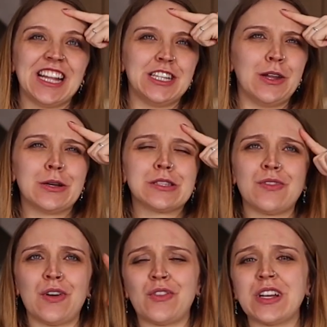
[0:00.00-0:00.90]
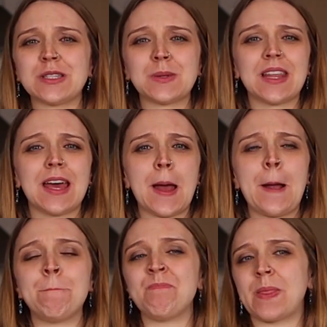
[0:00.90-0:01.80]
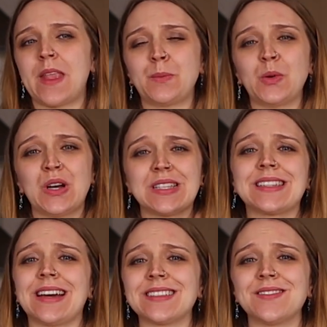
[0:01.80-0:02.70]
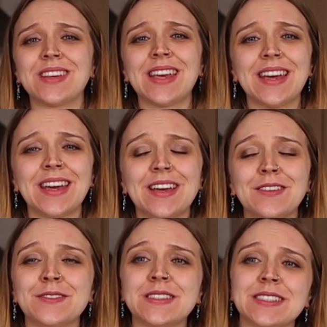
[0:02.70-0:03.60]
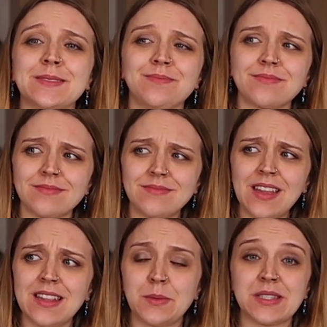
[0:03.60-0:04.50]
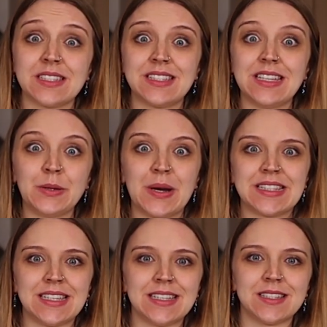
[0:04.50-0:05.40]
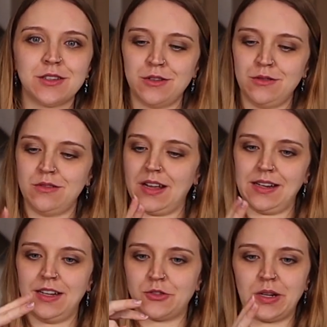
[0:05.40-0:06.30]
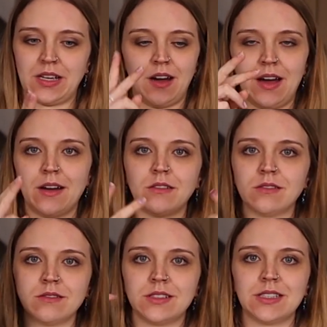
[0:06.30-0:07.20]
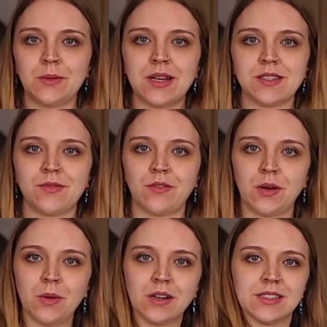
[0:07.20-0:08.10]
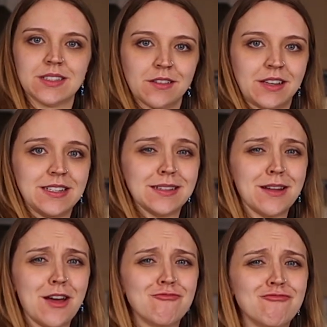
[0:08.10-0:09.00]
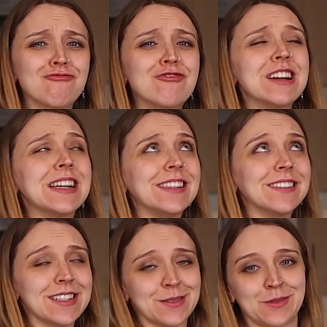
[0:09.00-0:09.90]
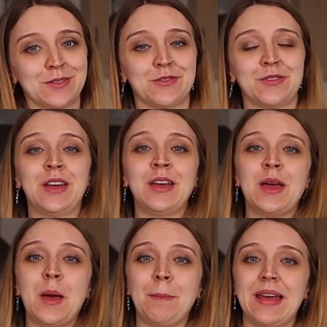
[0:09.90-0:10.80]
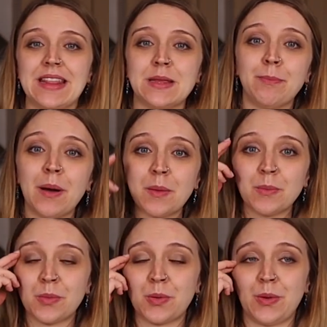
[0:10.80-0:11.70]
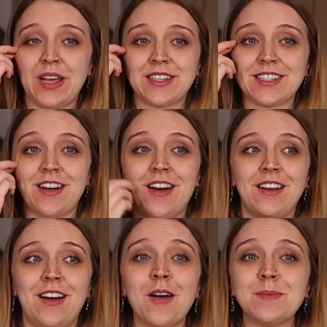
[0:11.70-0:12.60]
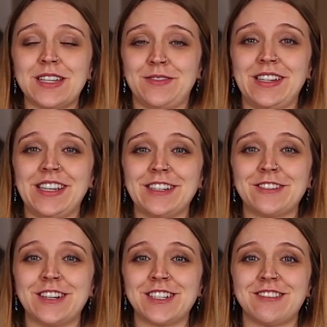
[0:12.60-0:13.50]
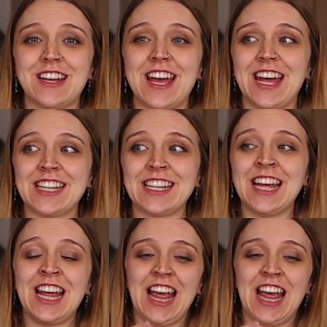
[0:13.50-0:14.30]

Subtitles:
loads of her friends were there. They brought her stacks of gifts. There was the silhouettist who like literally cut out silhouettes of everyone, so he did a really nice one of me in the bump, which I'm definitely going to treasure it, and